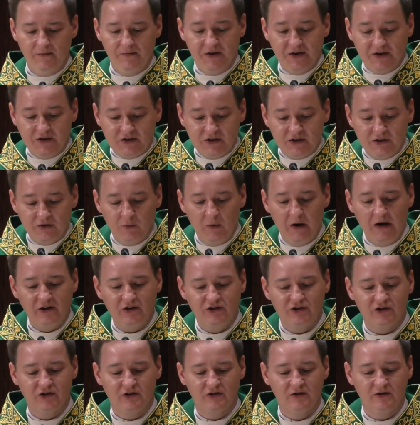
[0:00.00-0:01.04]
this
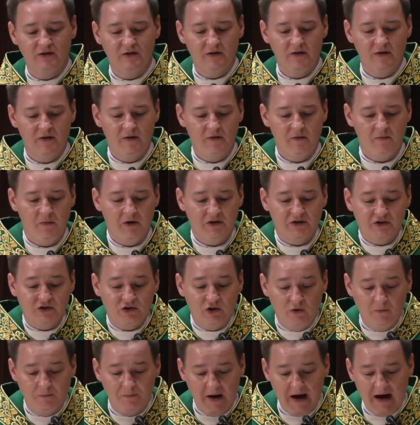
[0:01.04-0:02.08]
situation was
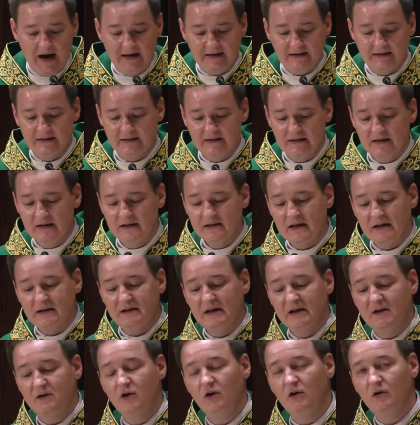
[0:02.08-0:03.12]
so bad that
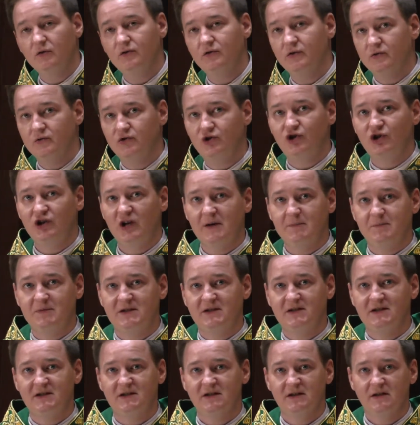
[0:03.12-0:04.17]
they called those
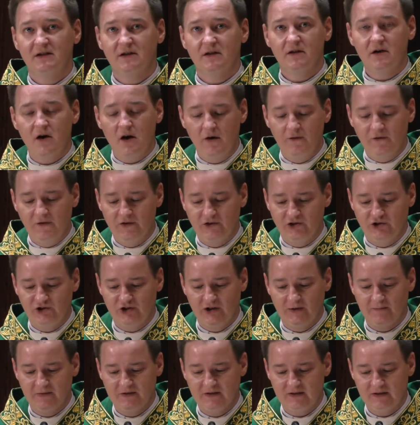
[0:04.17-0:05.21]
ships coffin
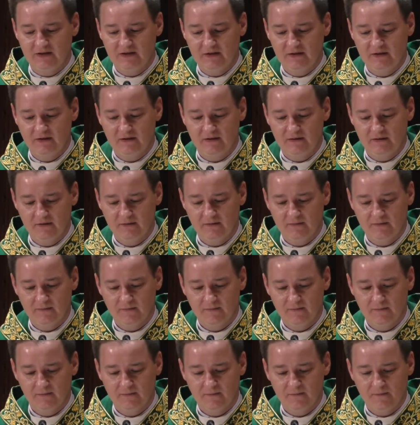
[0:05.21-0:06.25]
ships.
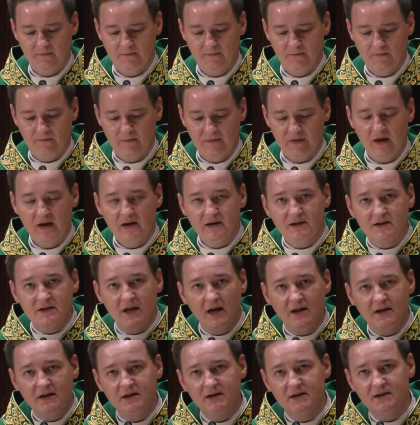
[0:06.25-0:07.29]

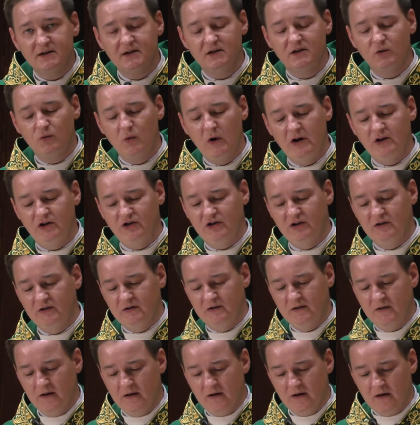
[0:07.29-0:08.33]
Studying the
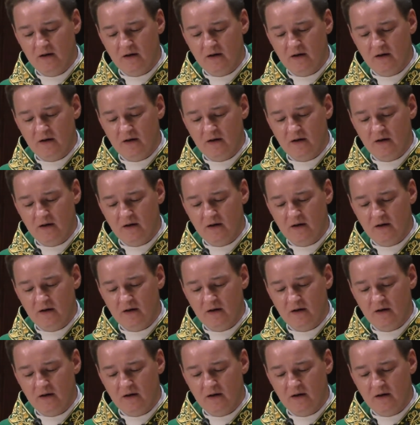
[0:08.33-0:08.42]
situation,